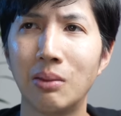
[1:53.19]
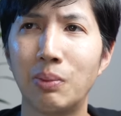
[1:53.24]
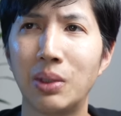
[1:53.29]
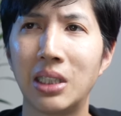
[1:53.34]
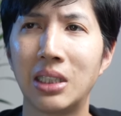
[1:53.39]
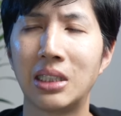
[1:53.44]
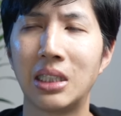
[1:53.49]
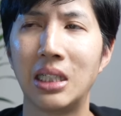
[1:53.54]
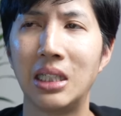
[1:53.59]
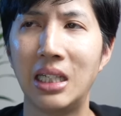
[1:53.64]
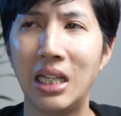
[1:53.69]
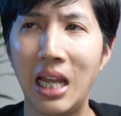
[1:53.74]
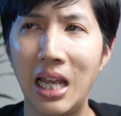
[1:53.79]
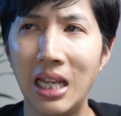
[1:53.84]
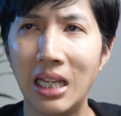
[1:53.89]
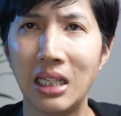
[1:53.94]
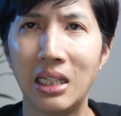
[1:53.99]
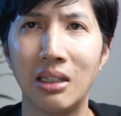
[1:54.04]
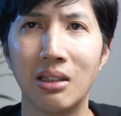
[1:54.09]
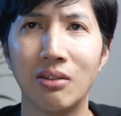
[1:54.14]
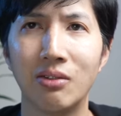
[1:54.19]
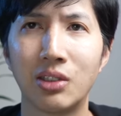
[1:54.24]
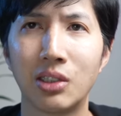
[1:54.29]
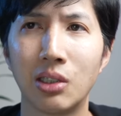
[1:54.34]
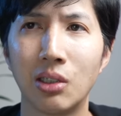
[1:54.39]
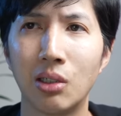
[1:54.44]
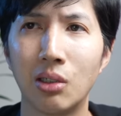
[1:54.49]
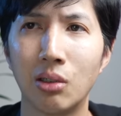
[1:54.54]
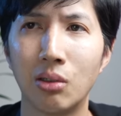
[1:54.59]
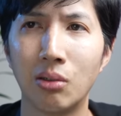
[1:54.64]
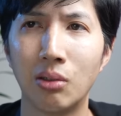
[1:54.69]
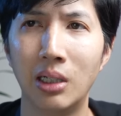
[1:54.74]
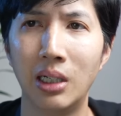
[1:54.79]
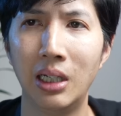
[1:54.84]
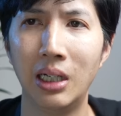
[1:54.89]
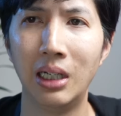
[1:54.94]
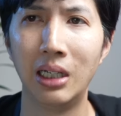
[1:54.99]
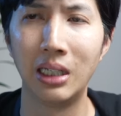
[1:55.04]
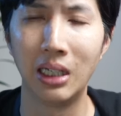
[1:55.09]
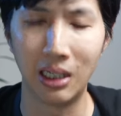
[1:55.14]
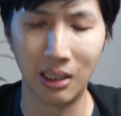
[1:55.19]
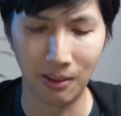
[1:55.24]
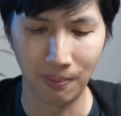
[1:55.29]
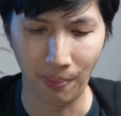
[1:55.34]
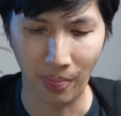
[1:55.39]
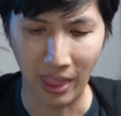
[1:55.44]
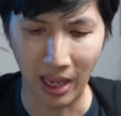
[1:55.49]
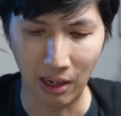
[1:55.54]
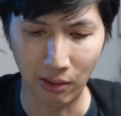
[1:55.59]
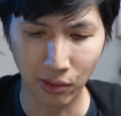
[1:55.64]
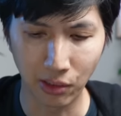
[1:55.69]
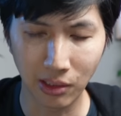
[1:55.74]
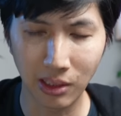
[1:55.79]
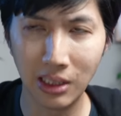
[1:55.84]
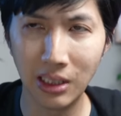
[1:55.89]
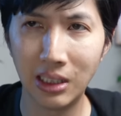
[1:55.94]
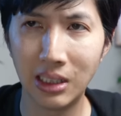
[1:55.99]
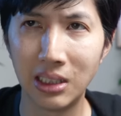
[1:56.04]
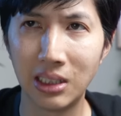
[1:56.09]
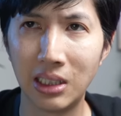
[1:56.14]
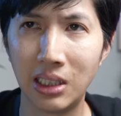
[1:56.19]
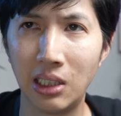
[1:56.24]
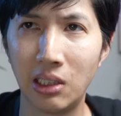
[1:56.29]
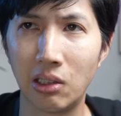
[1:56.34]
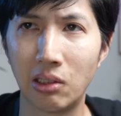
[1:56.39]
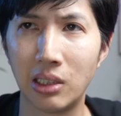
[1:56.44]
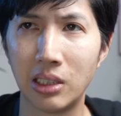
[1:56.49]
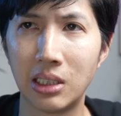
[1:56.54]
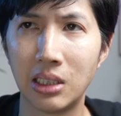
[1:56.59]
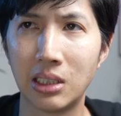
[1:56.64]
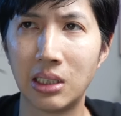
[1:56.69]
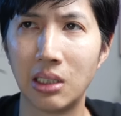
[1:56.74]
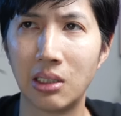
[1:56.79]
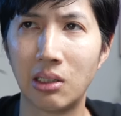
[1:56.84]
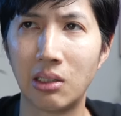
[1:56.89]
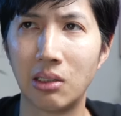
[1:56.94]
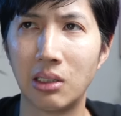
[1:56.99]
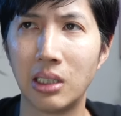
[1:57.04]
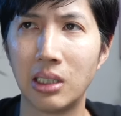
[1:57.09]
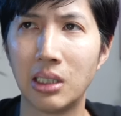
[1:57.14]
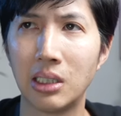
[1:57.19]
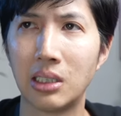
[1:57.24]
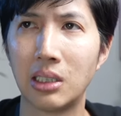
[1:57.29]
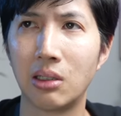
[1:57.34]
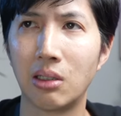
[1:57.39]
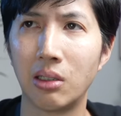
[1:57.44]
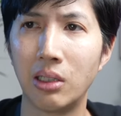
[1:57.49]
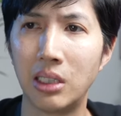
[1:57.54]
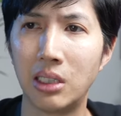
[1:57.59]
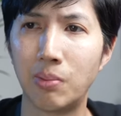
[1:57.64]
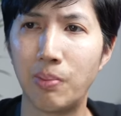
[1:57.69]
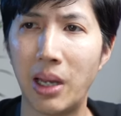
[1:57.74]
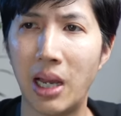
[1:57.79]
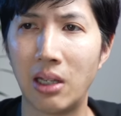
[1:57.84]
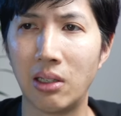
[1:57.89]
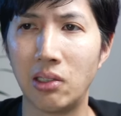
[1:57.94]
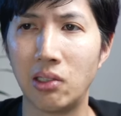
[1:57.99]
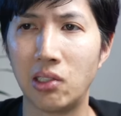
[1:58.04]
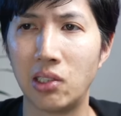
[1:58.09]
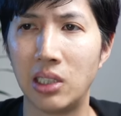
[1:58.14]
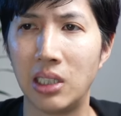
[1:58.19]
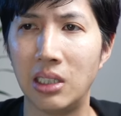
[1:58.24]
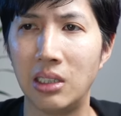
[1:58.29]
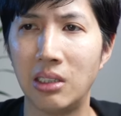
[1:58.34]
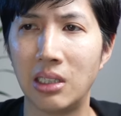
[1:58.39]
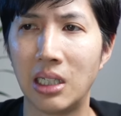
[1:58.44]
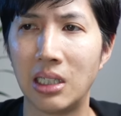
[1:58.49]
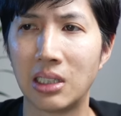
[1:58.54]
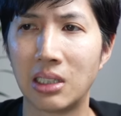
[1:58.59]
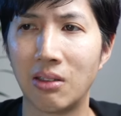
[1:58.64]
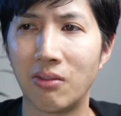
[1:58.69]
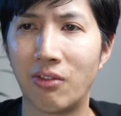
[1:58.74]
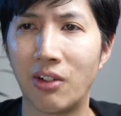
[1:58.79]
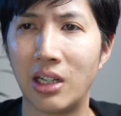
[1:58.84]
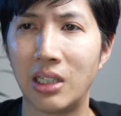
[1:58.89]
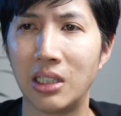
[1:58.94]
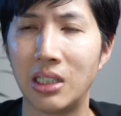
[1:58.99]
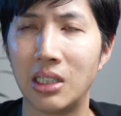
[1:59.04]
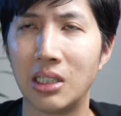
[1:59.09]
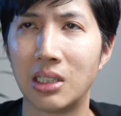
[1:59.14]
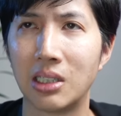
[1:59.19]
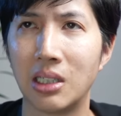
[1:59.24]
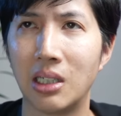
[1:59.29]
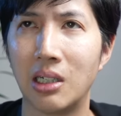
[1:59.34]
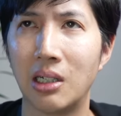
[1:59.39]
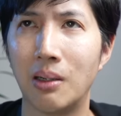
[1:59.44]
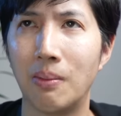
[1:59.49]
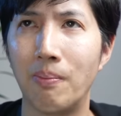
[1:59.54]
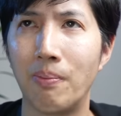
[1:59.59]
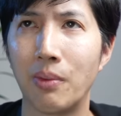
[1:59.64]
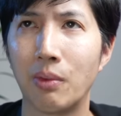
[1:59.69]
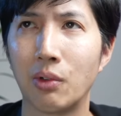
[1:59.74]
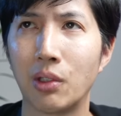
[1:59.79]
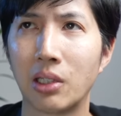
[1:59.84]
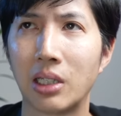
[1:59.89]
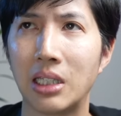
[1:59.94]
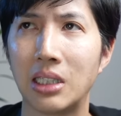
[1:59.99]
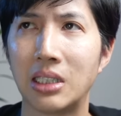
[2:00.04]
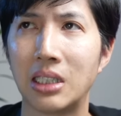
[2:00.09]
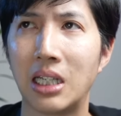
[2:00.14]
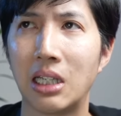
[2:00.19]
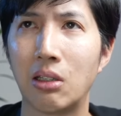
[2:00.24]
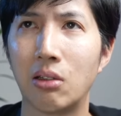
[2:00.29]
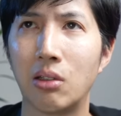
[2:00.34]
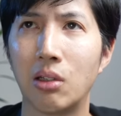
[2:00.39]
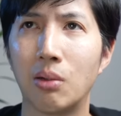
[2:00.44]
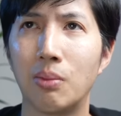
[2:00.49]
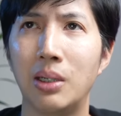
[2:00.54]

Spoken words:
But it's a negative. So I was looking at this here. This is the leaked balance sheet, and you guys can find this. We'll look at it together, though,